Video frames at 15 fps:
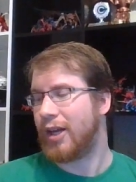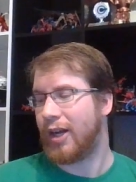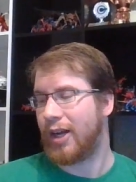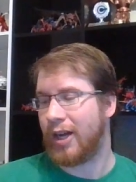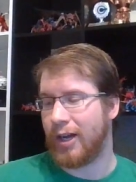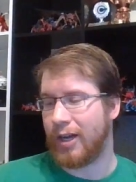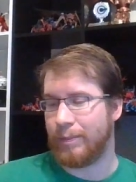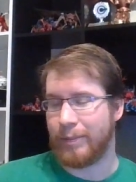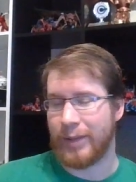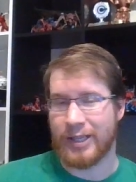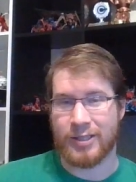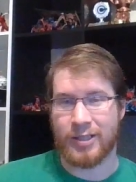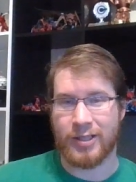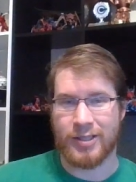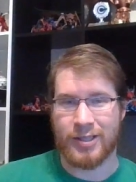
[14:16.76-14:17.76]
uh,
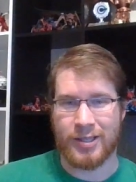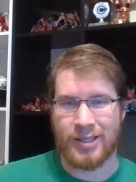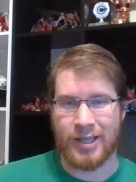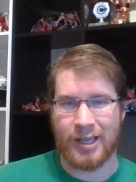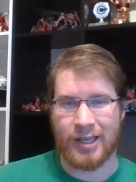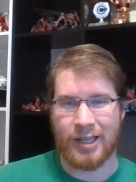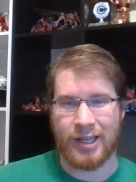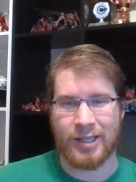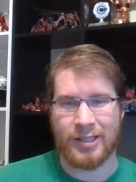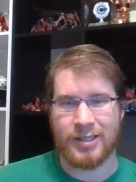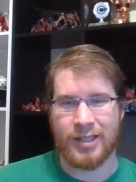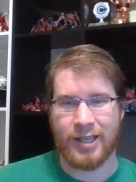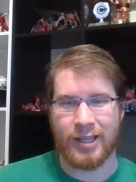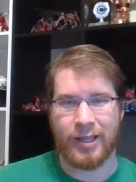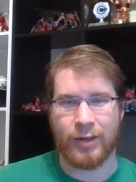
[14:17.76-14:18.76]
based on sustained hits
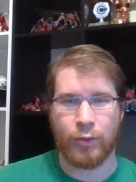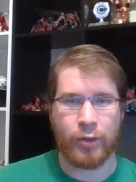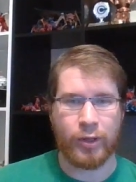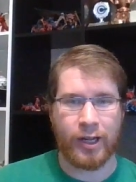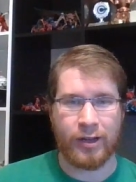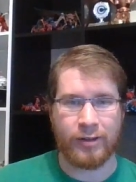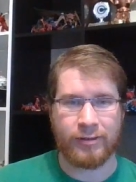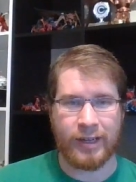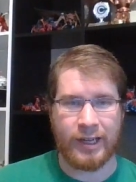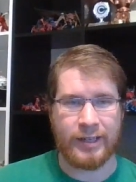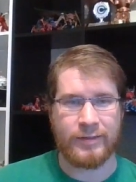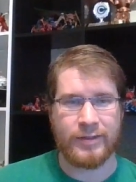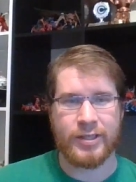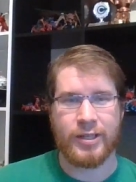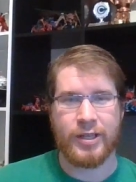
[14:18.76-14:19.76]
and then wounding on
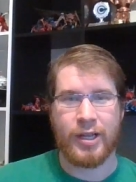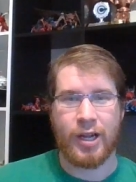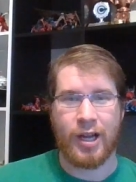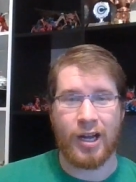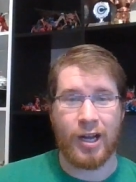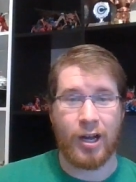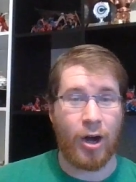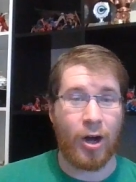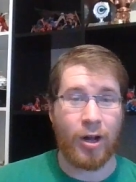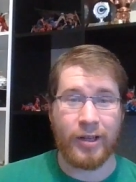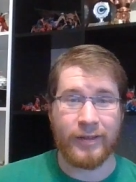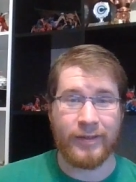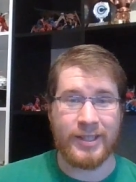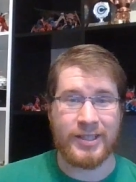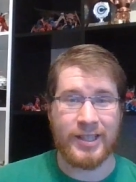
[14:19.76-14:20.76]
fives. Uh, all
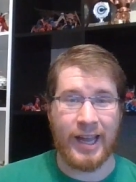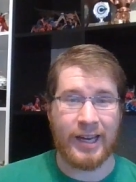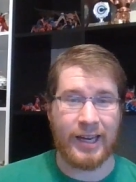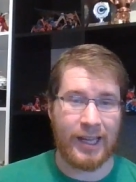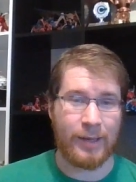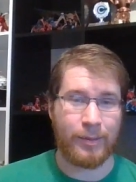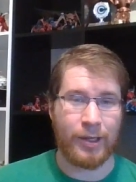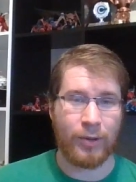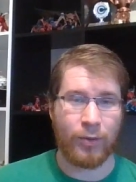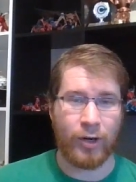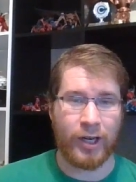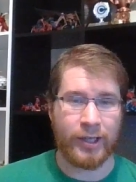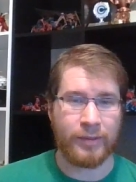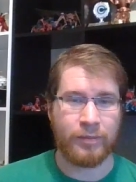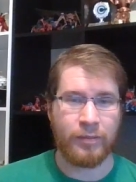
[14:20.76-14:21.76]
of this at
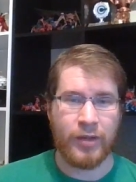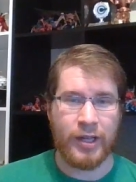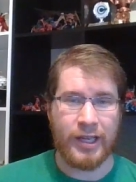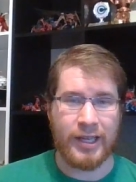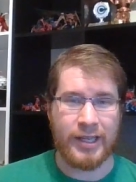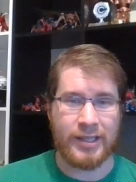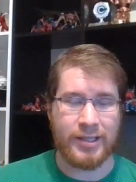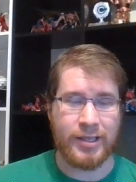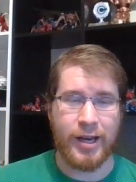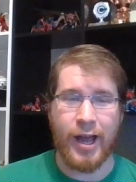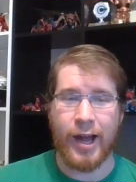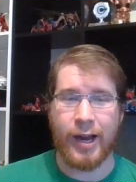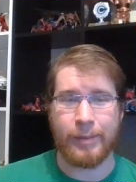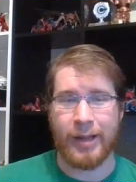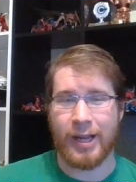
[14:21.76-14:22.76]
AP1 is
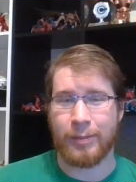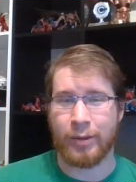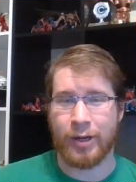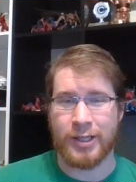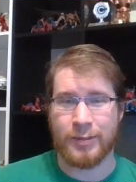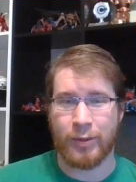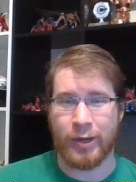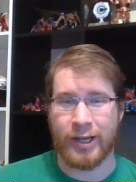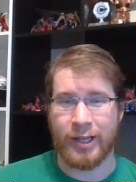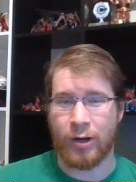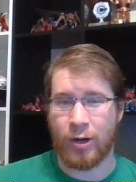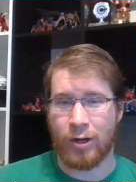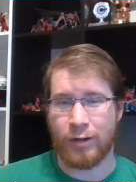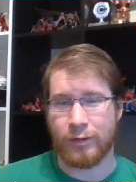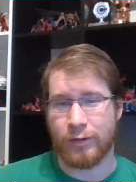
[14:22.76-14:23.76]
not a bad price point at
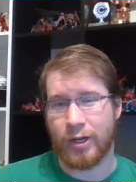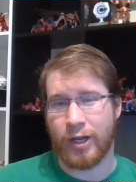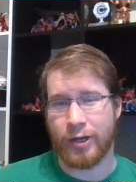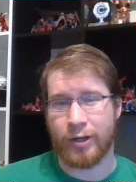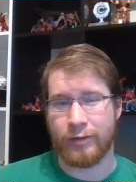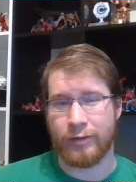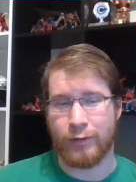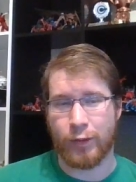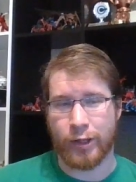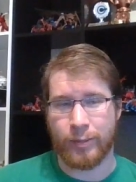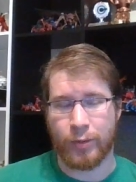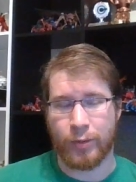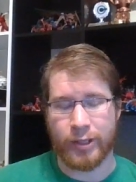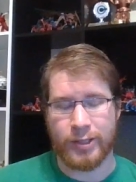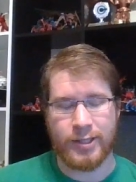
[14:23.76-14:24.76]
all for 140
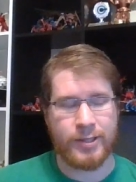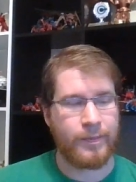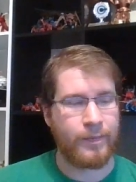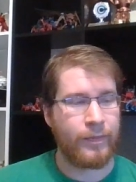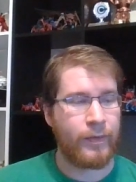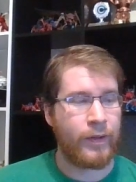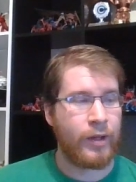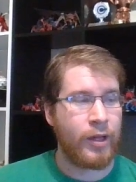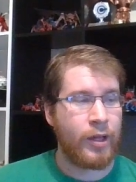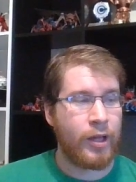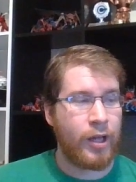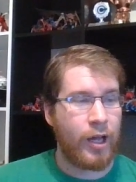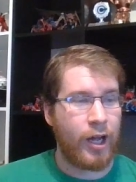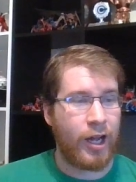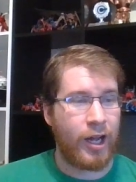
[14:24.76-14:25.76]
points.
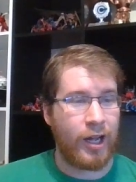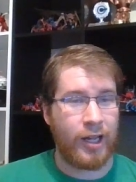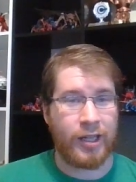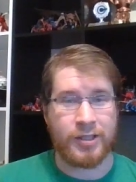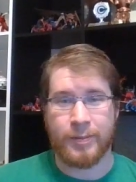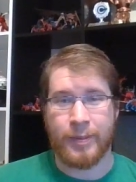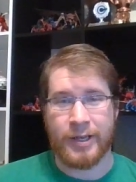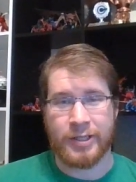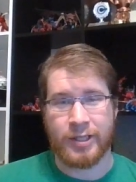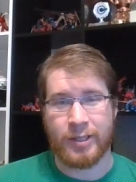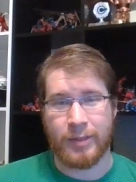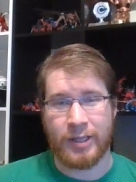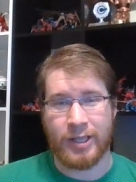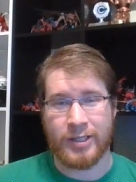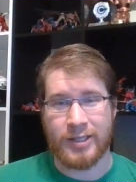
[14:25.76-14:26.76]
Uh, especially
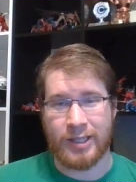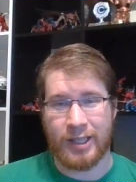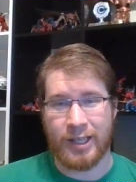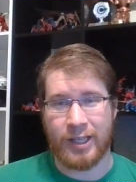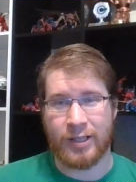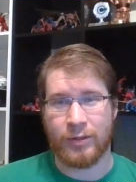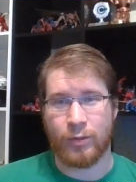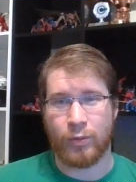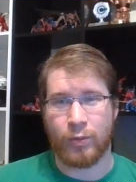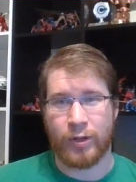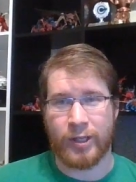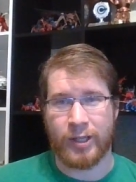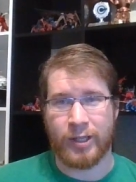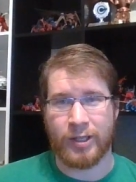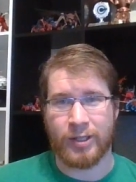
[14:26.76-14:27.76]
because, again,
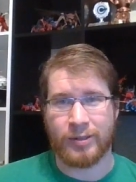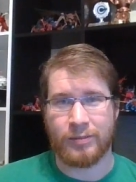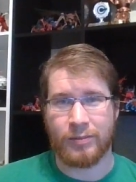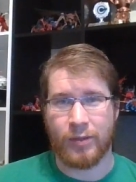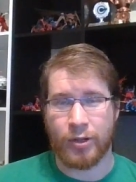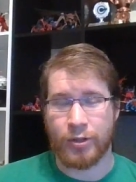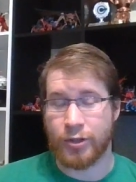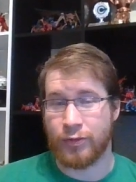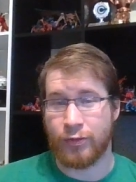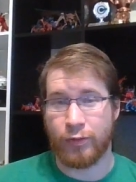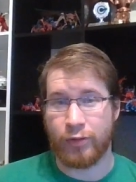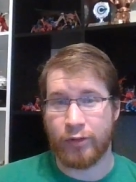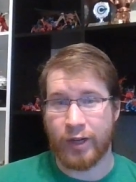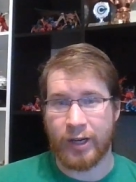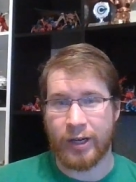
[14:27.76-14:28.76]
we are just
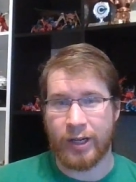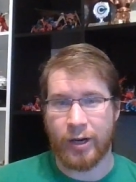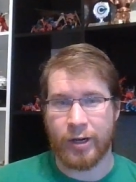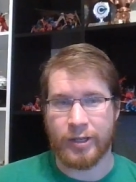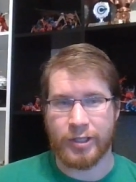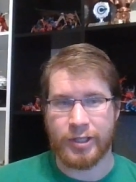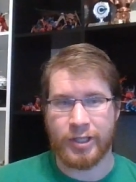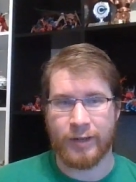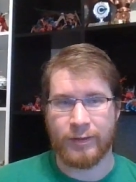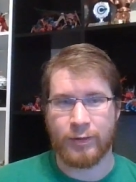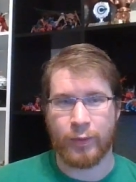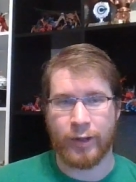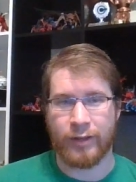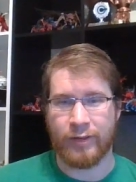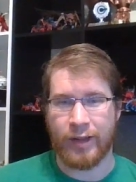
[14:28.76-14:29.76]
very hard to shift
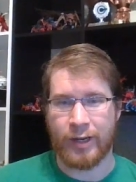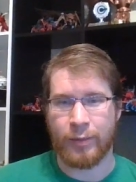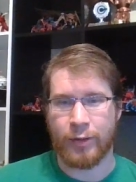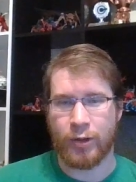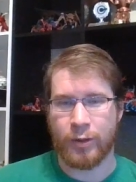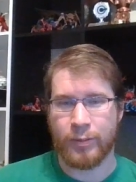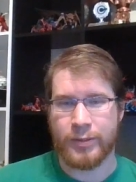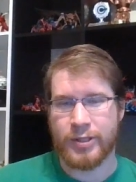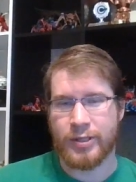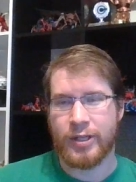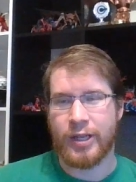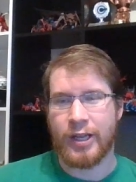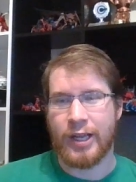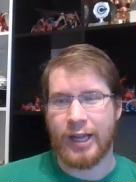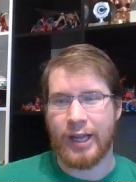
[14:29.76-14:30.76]
with venomthropes.
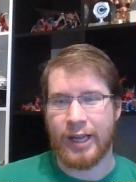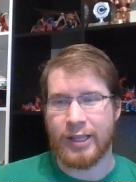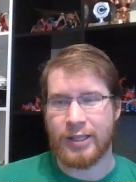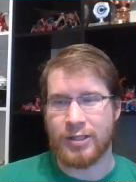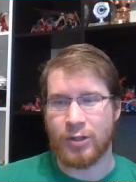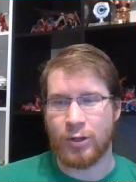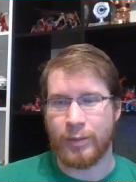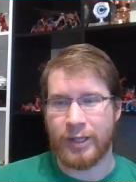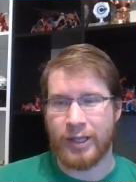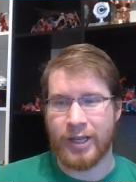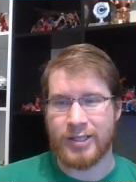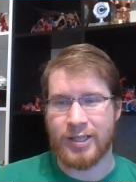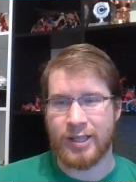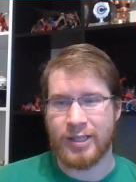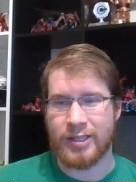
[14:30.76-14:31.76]
And so
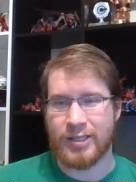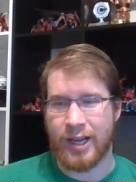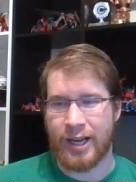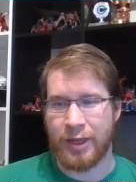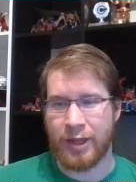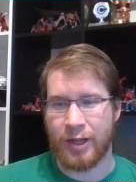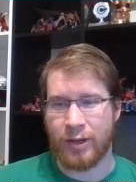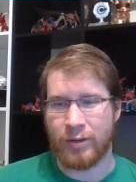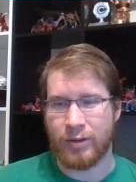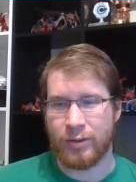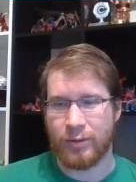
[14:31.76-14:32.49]
because of this, I think